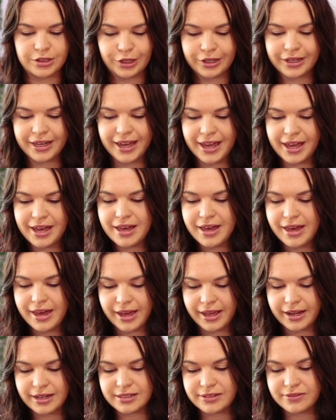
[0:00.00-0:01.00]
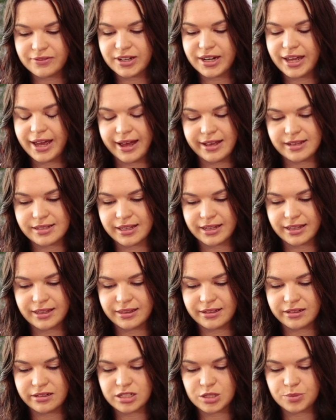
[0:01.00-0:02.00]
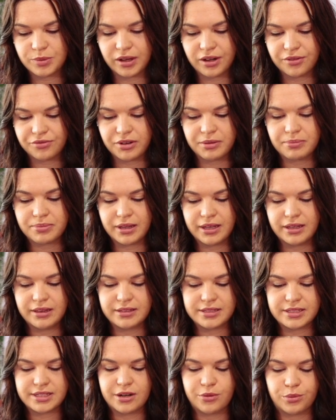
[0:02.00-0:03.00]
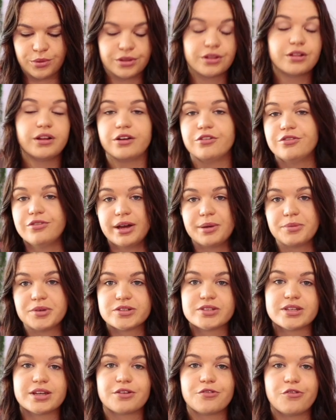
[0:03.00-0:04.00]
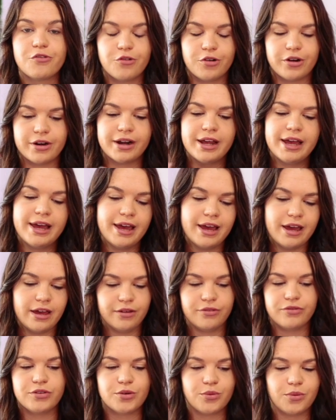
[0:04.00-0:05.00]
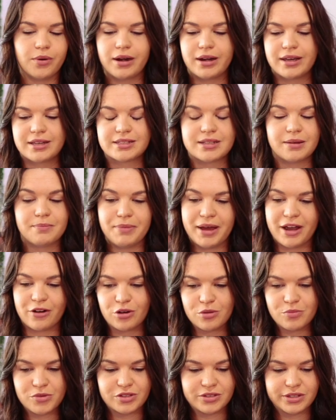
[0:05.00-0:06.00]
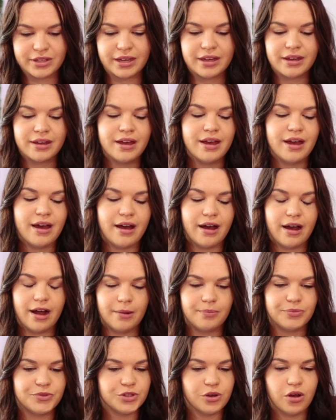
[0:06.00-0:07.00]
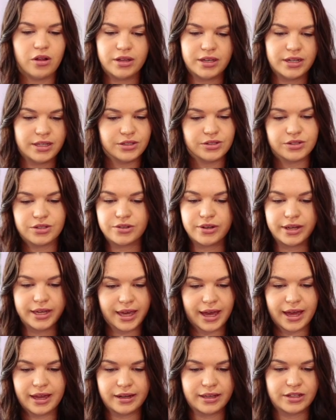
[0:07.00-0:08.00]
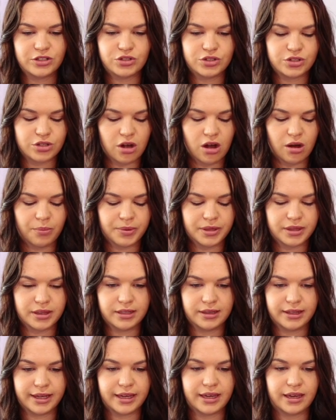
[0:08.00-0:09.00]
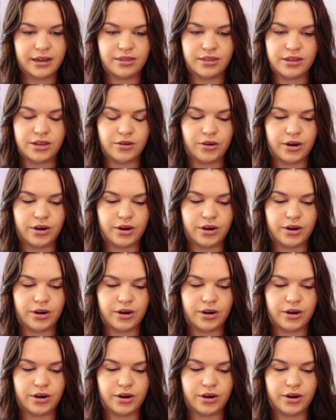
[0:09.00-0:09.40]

looking. It even has like a little Spotify playlist here with lo-fi music for if you're wanting some background music. So all you need to do again is just copy the link in the